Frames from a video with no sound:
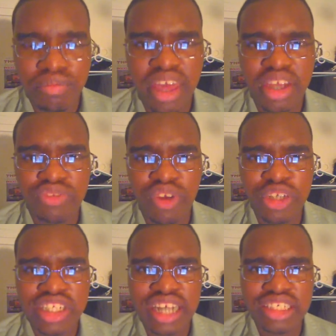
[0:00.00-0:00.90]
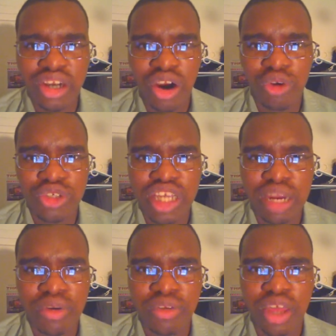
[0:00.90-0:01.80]
Now there's various kinds of cars that
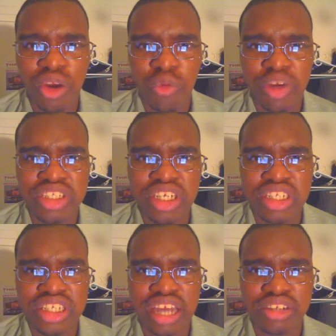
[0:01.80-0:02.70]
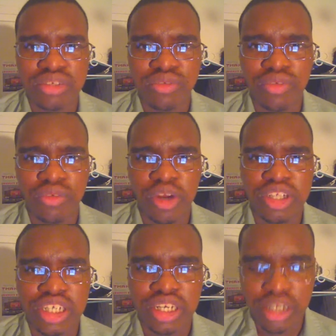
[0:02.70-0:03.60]
are raced in this kind of
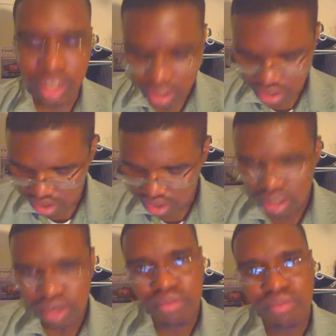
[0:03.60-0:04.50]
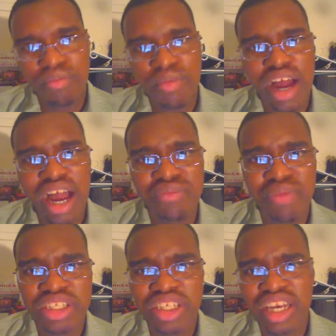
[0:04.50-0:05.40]
racing. I've
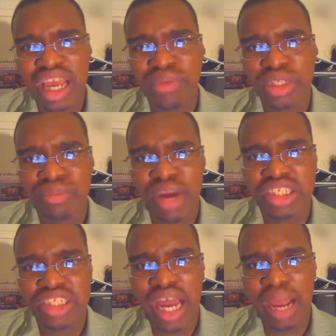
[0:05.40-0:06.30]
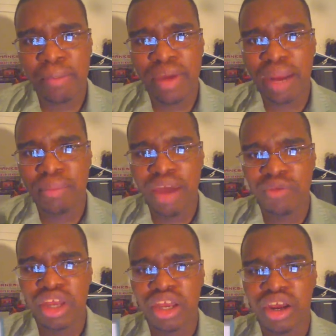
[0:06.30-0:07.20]
basically named these by type, and I'm
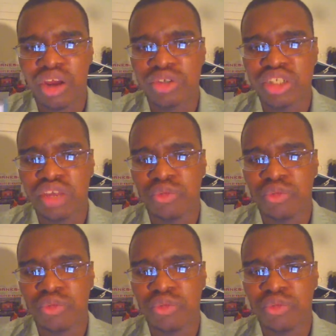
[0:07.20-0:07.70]
not really going to go into any